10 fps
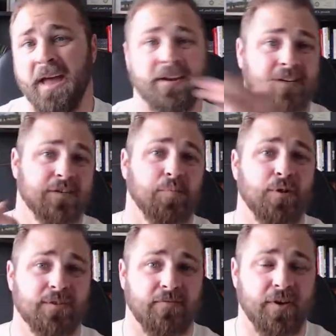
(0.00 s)
had an
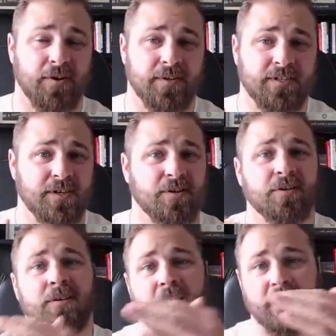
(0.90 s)
explosive year this
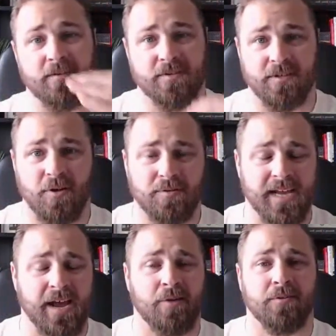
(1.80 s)
year and you've slowed
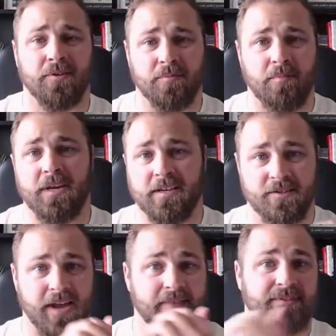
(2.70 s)
down a little bit
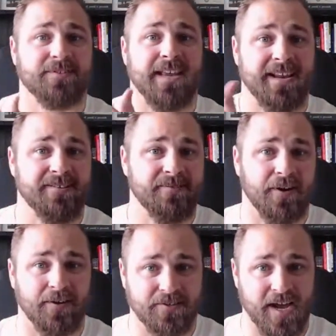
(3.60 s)
because you haven't stayed
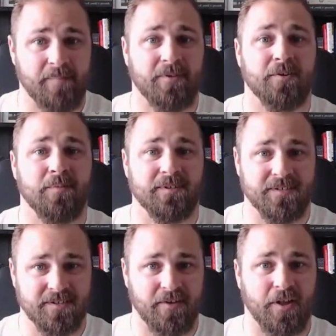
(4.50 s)
on top of your
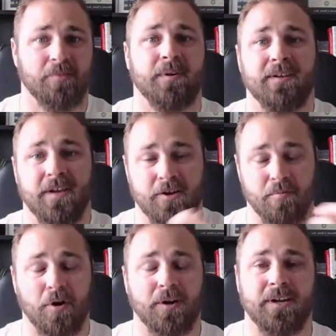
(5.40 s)
business development and
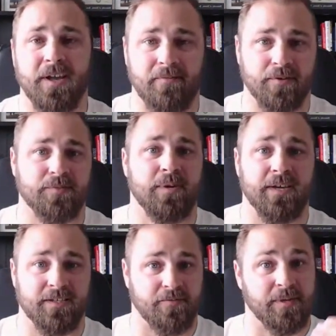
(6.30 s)
your marketing efforts
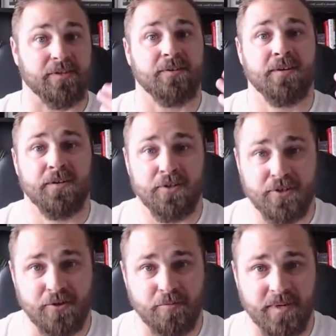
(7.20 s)
because you've been
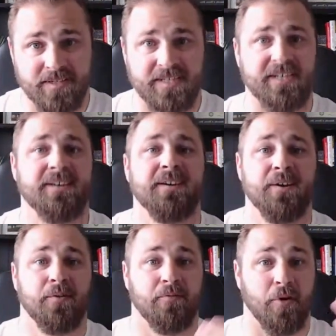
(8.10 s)
too busy
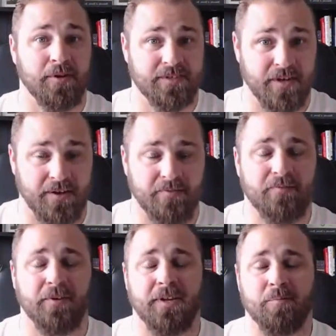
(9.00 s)
focusing on
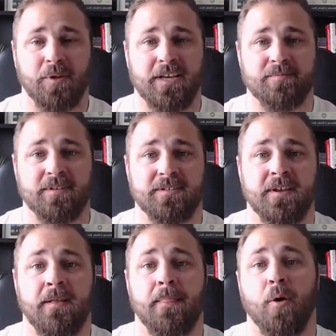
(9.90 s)
filling
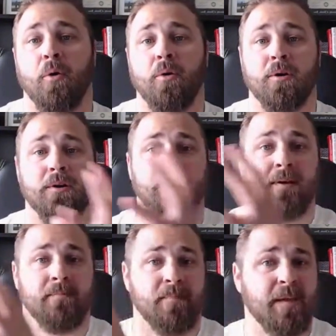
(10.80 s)
placements
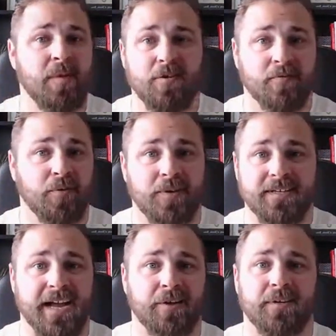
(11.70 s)
or maybe you're
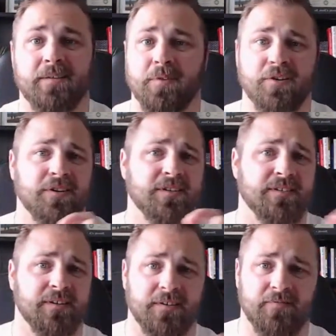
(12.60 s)
fully dialed in but you're
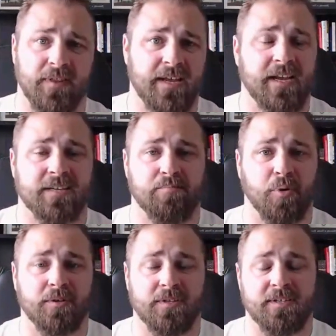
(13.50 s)
just looking for that next
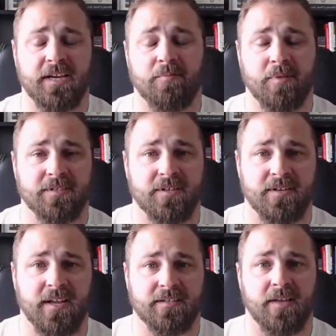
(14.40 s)
bullet to take your business to
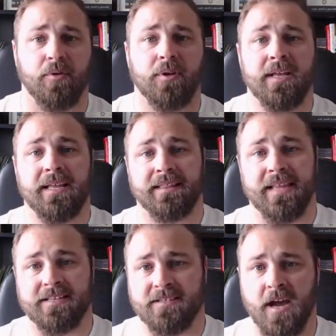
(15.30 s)
the next level
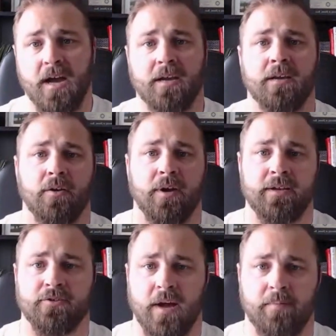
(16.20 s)
let's talk go
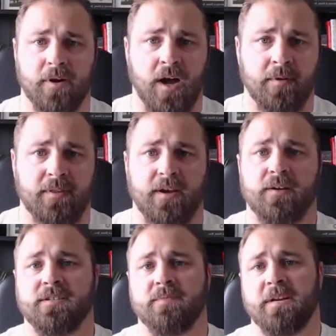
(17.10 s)
ahead drop a comment
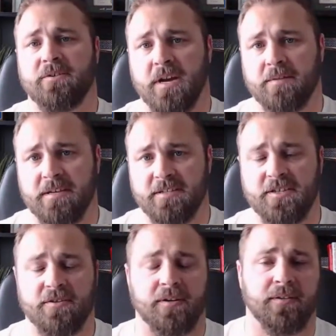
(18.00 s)
there send me a direct
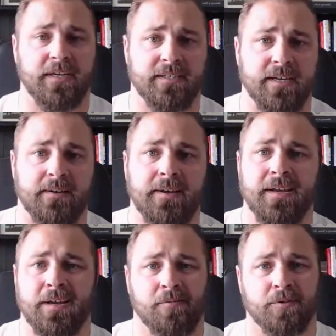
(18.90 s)
message here on linkedin
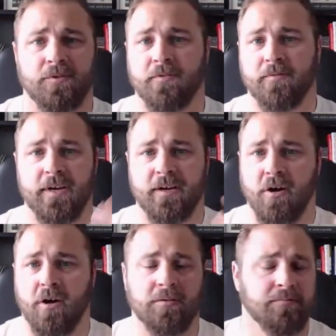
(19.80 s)
we'll do a free
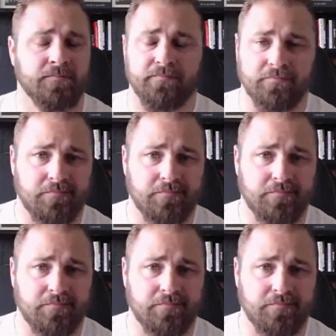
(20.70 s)
call